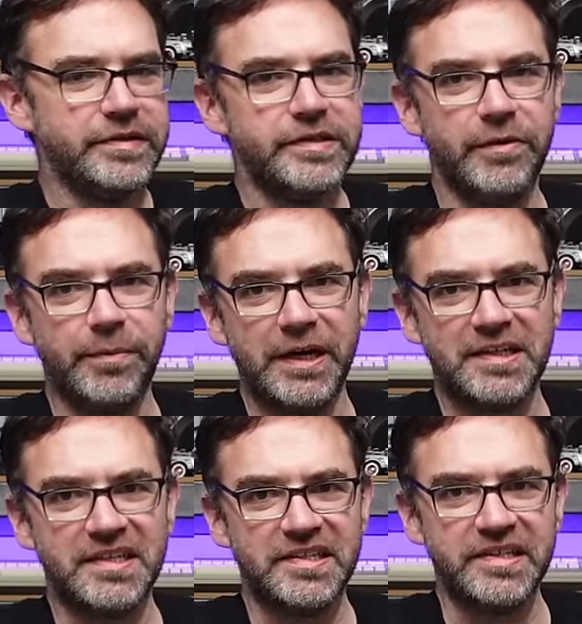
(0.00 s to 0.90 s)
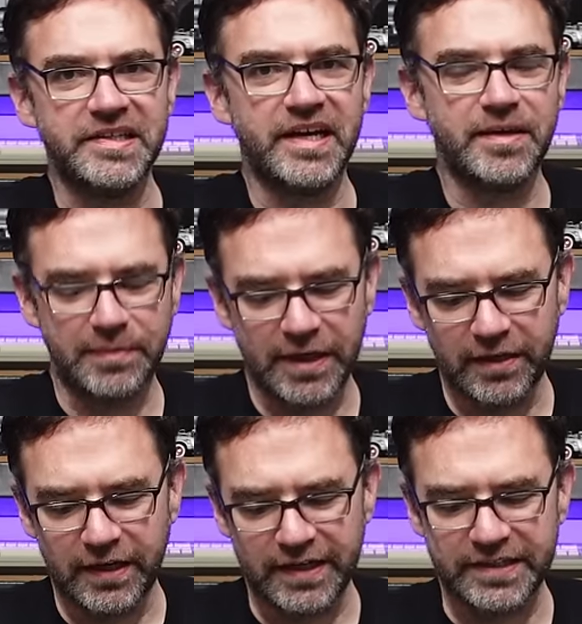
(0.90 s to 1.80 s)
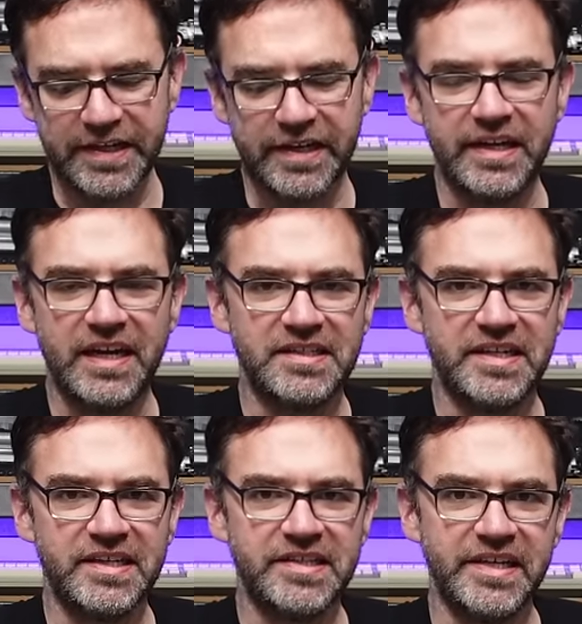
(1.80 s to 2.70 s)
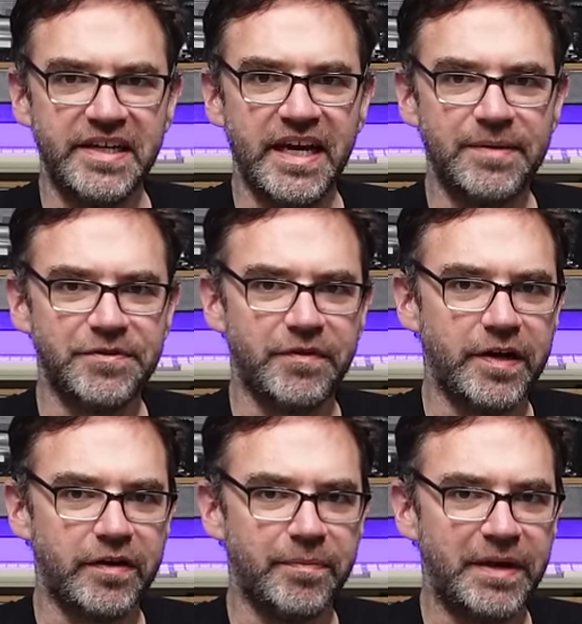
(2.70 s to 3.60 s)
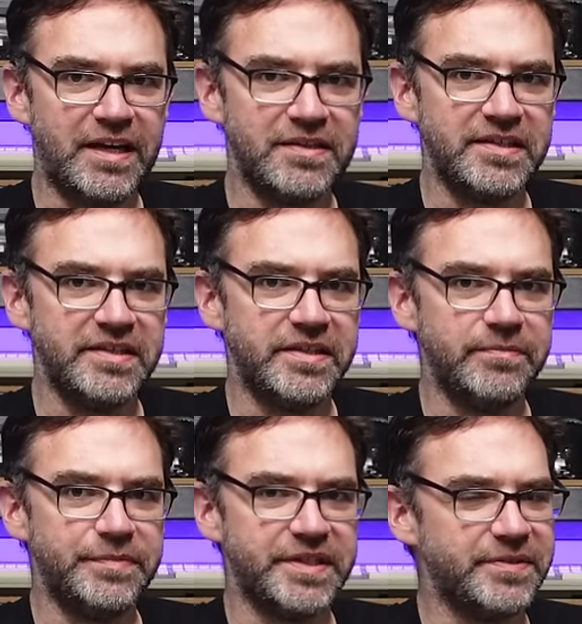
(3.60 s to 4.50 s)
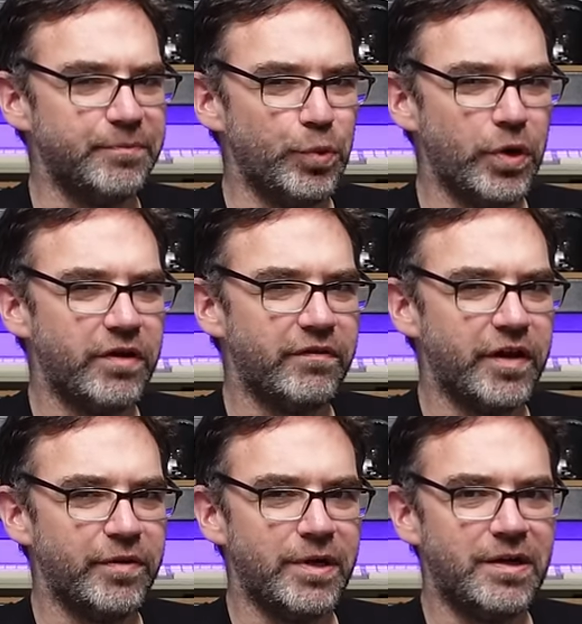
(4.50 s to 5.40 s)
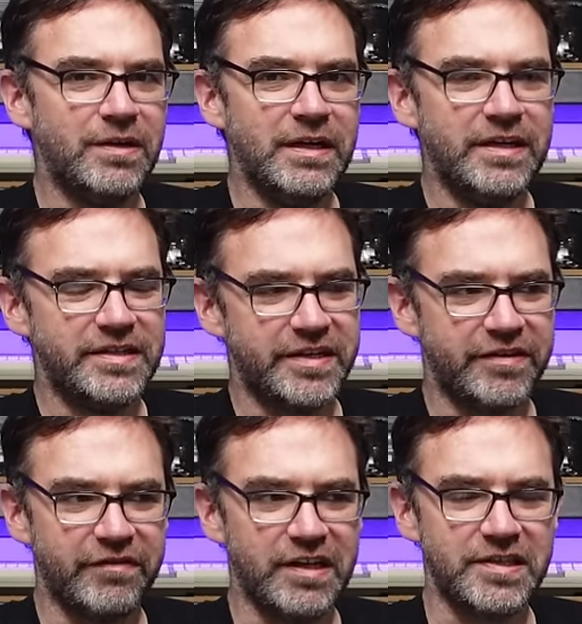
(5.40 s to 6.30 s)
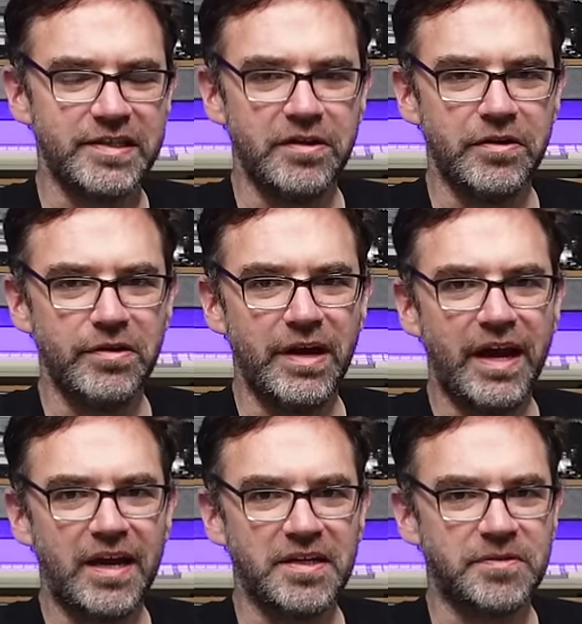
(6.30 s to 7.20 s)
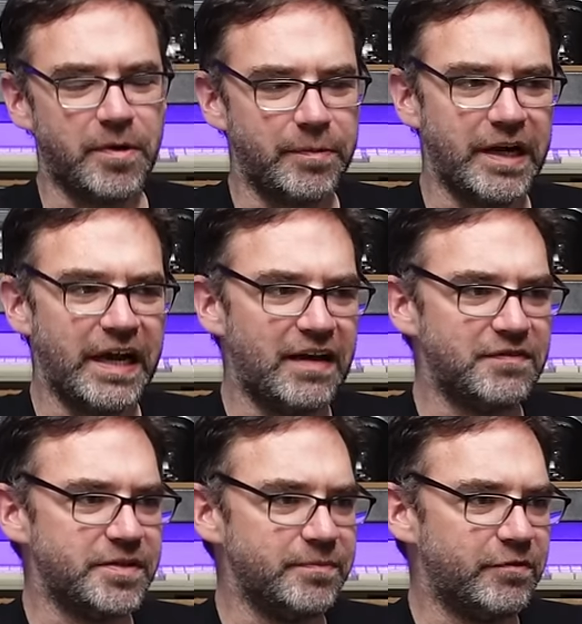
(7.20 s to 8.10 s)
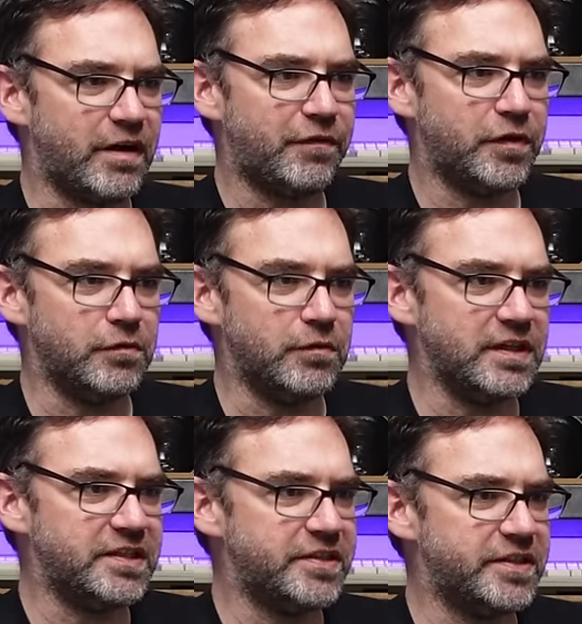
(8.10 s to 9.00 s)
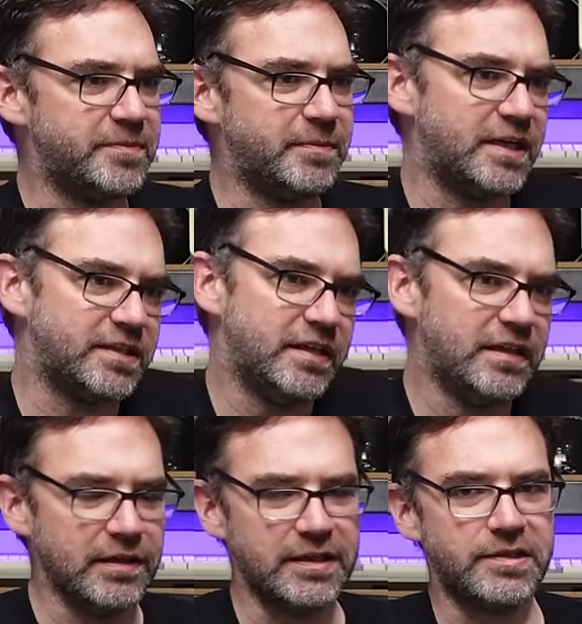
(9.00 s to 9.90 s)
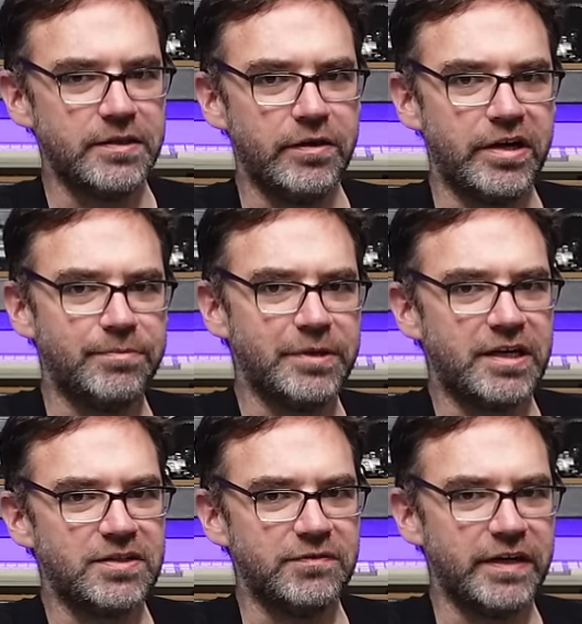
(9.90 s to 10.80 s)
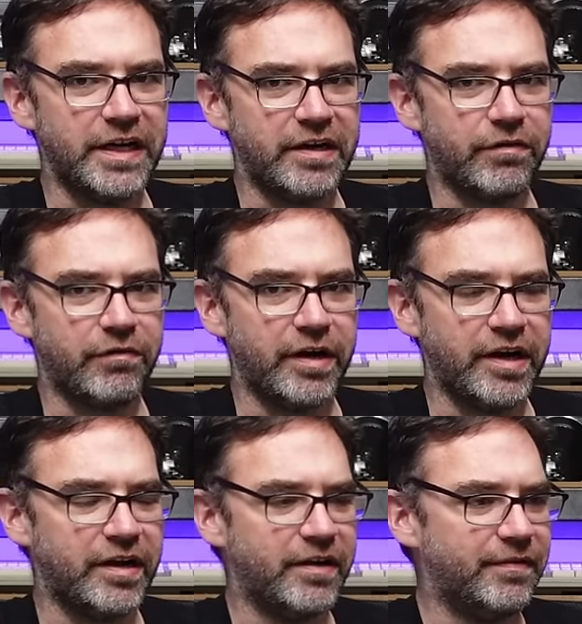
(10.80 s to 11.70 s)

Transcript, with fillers: So we better test this out, but like I said, NTSC games running on a PAL system doesn't work very well. It's going to run slow and it's probably going to have some graphical glitches, but let's load up Castlevania III.